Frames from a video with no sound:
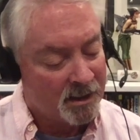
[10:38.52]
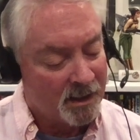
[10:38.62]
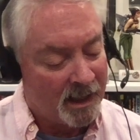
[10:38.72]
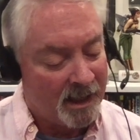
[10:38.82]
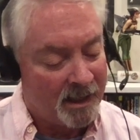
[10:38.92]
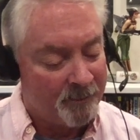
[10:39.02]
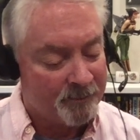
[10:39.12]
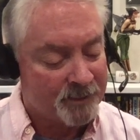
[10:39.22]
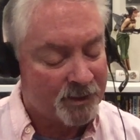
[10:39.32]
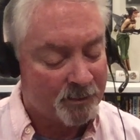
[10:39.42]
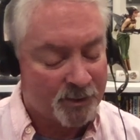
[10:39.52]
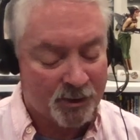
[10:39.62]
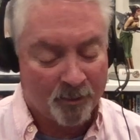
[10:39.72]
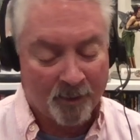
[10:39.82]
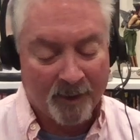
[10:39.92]
um, some
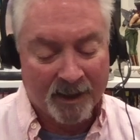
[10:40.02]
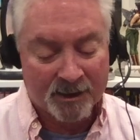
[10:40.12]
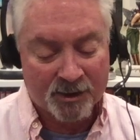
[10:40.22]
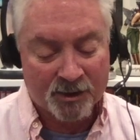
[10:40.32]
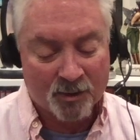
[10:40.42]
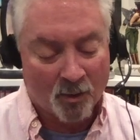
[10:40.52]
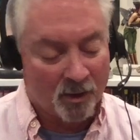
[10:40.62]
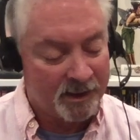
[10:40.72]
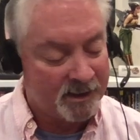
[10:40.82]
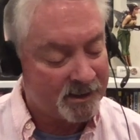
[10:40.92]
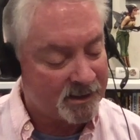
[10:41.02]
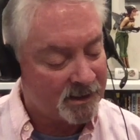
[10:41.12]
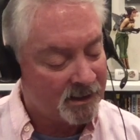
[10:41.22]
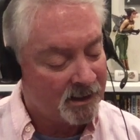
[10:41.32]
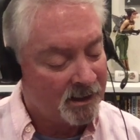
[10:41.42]
Superman stories,
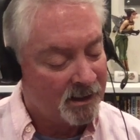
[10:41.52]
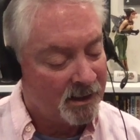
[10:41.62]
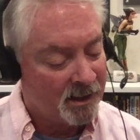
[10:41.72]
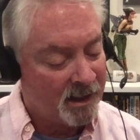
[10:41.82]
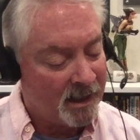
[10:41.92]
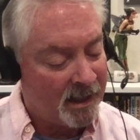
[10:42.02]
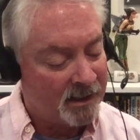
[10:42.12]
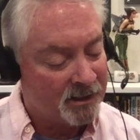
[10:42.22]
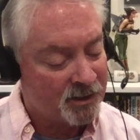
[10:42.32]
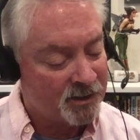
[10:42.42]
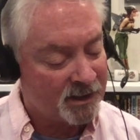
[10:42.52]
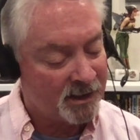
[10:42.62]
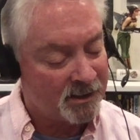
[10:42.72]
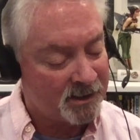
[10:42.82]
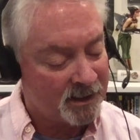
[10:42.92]

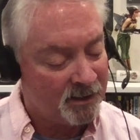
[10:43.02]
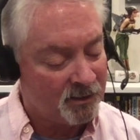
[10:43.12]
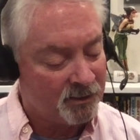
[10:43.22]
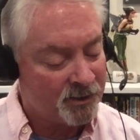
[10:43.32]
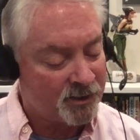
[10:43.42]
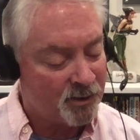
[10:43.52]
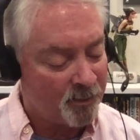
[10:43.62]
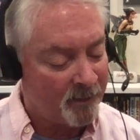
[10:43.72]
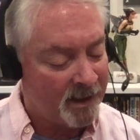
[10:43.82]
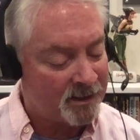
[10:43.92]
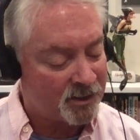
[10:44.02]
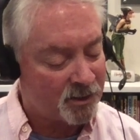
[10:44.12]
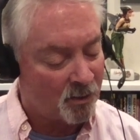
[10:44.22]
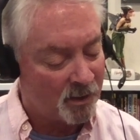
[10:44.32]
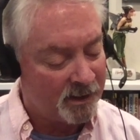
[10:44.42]
sing single Superman
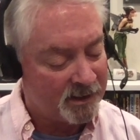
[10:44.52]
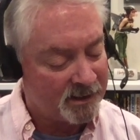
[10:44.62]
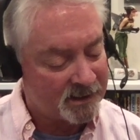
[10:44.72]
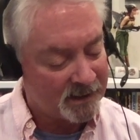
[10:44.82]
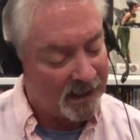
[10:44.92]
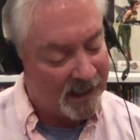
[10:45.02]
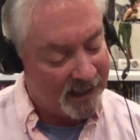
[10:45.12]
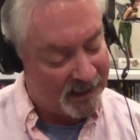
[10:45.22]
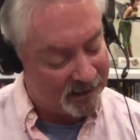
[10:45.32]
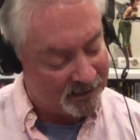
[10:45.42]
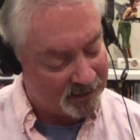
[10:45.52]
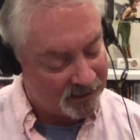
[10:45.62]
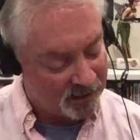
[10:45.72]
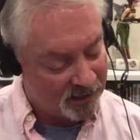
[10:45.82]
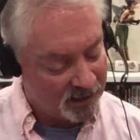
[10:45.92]
stories, and
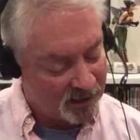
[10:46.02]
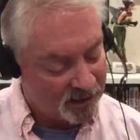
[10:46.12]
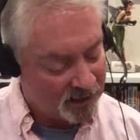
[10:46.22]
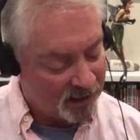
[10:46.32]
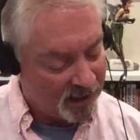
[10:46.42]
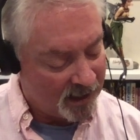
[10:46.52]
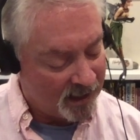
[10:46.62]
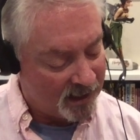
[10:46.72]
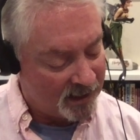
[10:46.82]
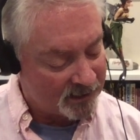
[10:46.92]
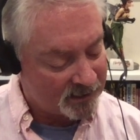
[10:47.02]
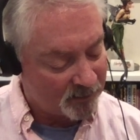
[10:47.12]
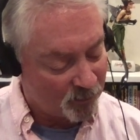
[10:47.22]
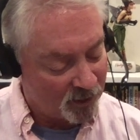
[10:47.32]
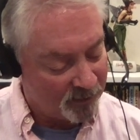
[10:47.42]
uh,
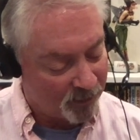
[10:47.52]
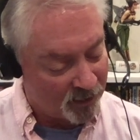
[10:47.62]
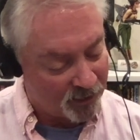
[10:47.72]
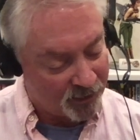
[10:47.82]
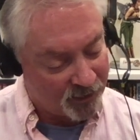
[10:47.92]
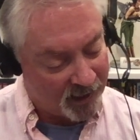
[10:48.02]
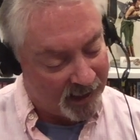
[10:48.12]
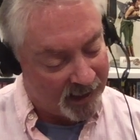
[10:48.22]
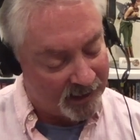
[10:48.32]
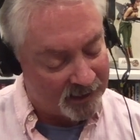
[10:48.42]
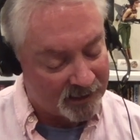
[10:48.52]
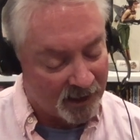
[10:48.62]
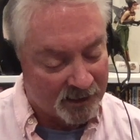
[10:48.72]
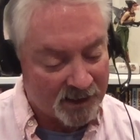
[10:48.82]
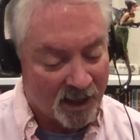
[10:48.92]
some Rebirth, and
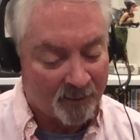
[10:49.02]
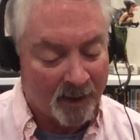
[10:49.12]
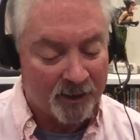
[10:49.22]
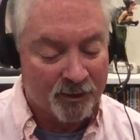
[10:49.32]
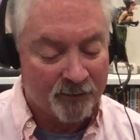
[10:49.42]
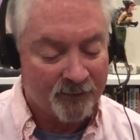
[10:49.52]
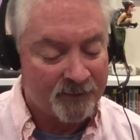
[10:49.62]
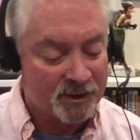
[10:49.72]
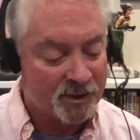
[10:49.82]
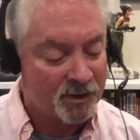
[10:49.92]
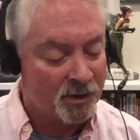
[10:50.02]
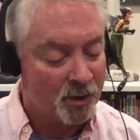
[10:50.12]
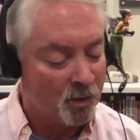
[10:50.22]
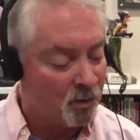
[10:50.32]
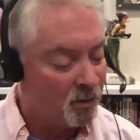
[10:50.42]
I'll talk about New
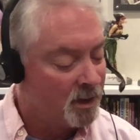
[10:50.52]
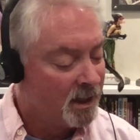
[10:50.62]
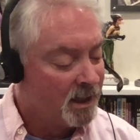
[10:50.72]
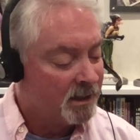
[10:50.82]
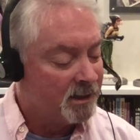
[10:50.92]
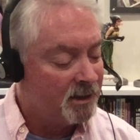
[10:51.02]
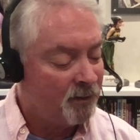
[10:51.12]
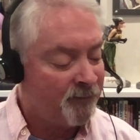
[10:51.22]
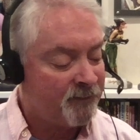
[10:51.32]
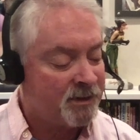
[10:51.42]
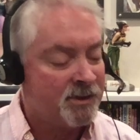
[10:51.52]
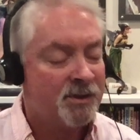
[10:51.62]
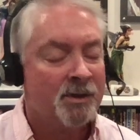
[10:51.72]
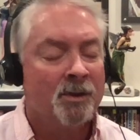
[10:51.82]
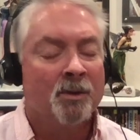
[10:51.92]
fifty-two. Now, New
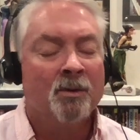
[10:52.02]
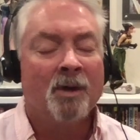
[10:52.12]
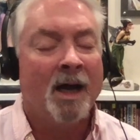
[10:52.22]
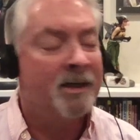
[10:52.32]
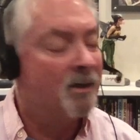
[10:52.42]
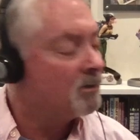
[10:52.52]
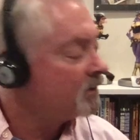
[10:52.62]
fifty-two, I don't